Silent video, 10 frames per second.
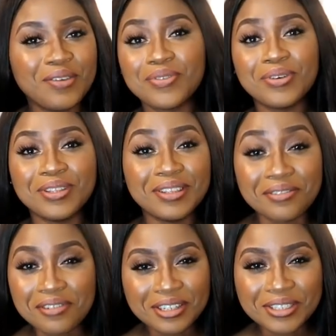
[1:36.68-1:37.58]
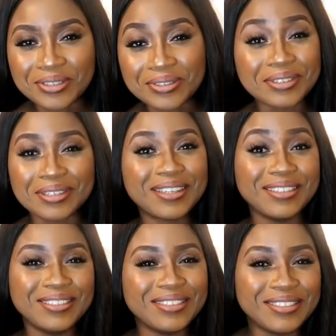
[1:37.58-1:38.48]
if you're in a rush you
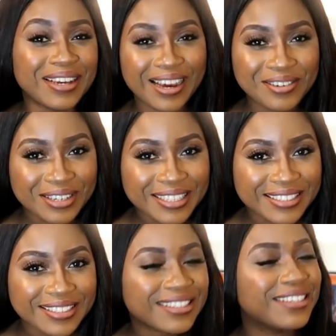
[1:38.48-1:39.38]
you, you can't wait